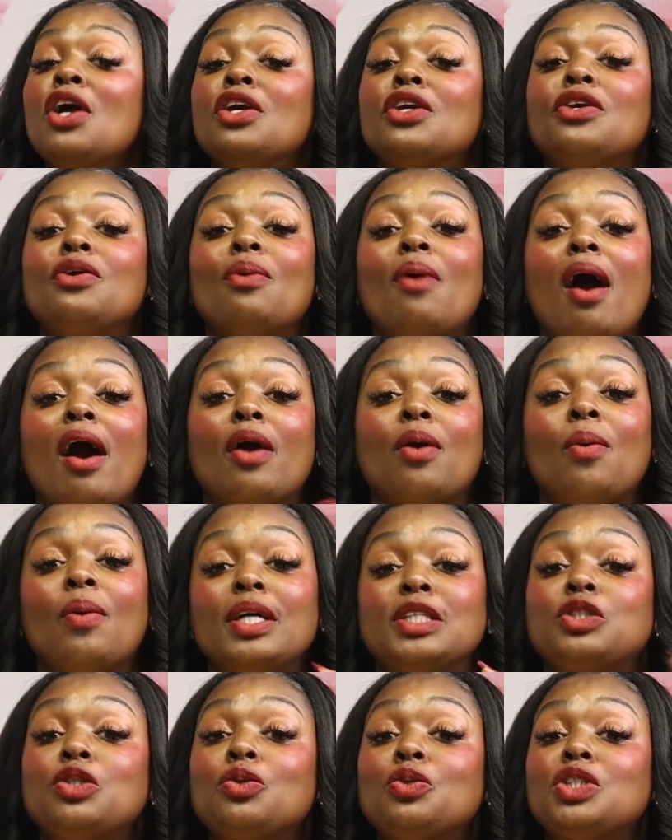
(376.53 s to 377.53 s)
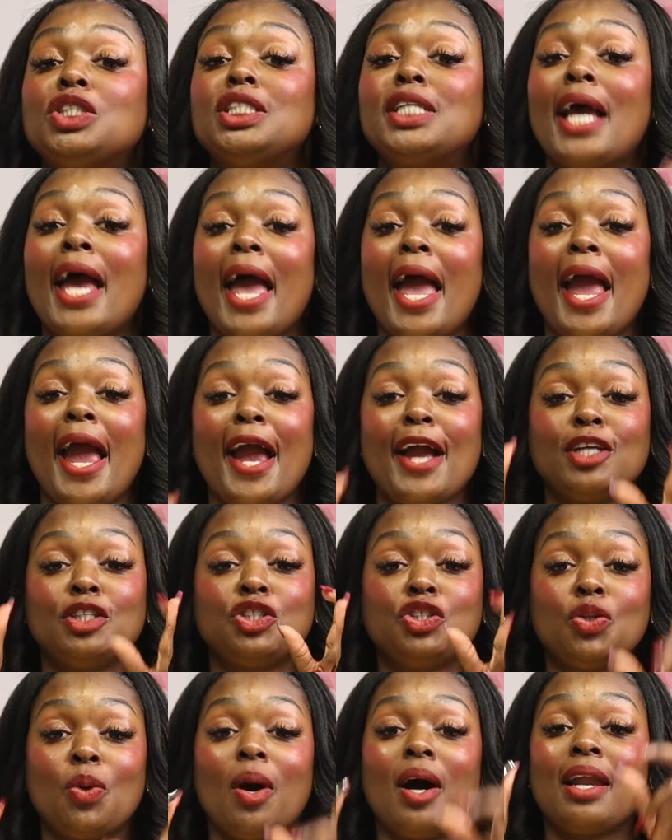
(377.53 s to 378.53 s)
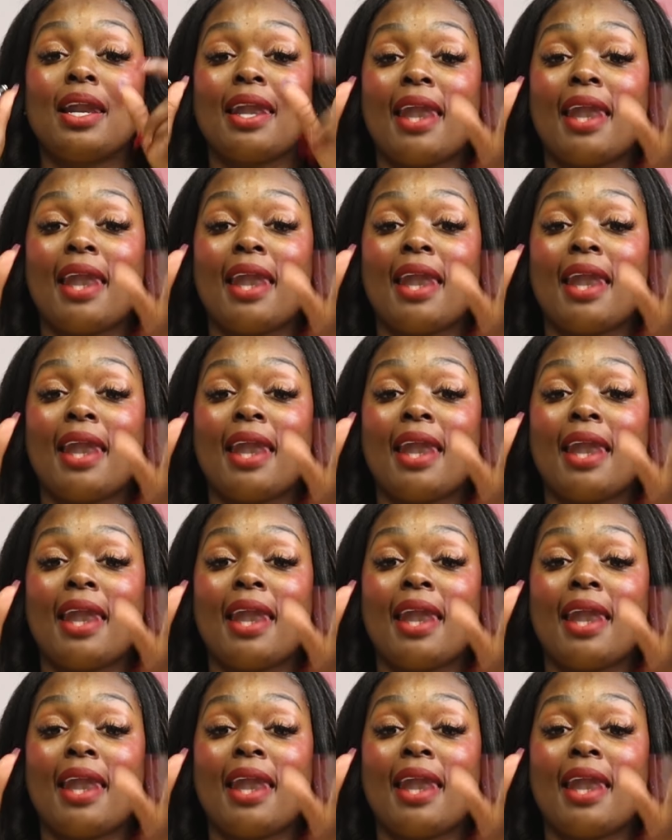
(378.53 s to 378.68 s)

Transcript: You are going to change your